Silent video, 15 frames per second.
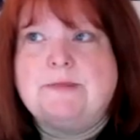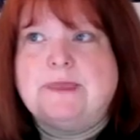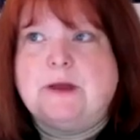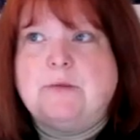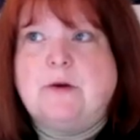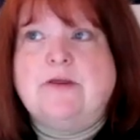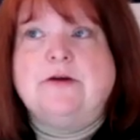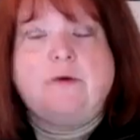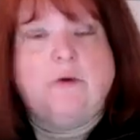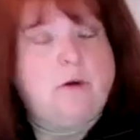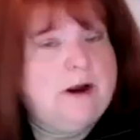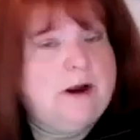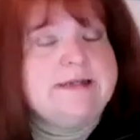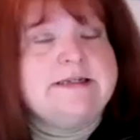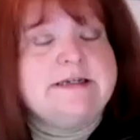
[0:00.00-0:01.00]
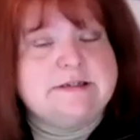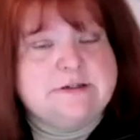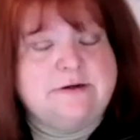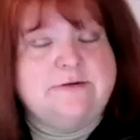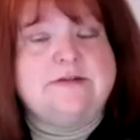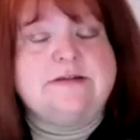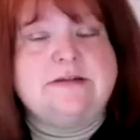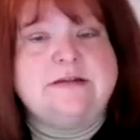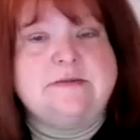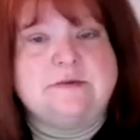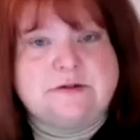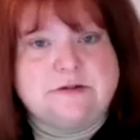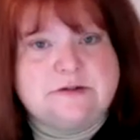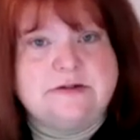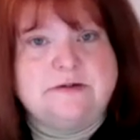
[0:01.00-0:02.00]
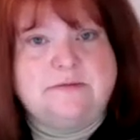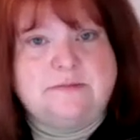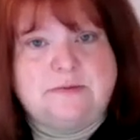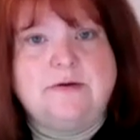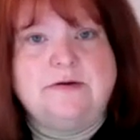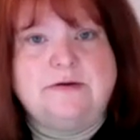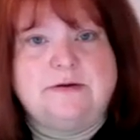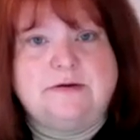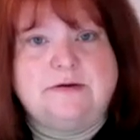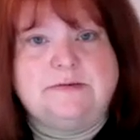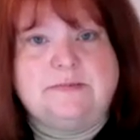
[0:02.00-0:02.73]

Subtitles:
whether core IT services, which are still important,